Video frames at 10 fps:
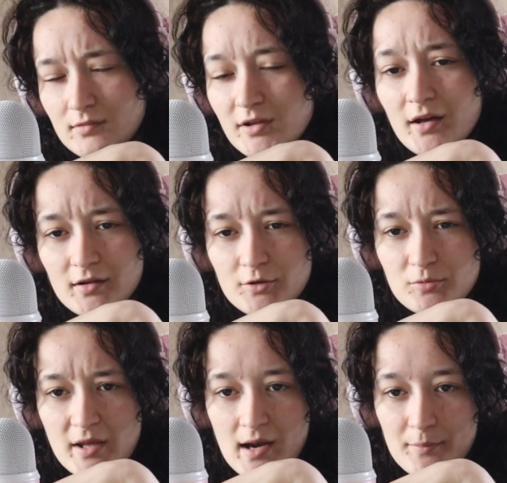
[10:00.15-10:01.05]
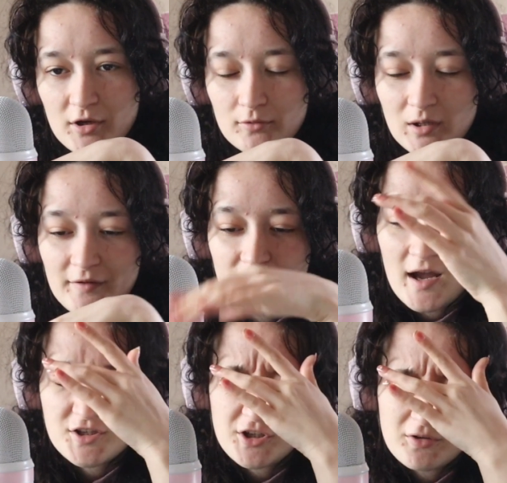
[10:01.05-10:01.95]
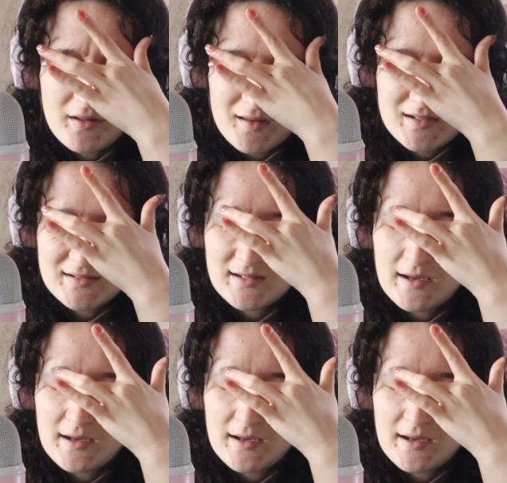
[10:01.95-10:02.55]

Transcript: yeah, it, it happened in real life. Akiko, I think is his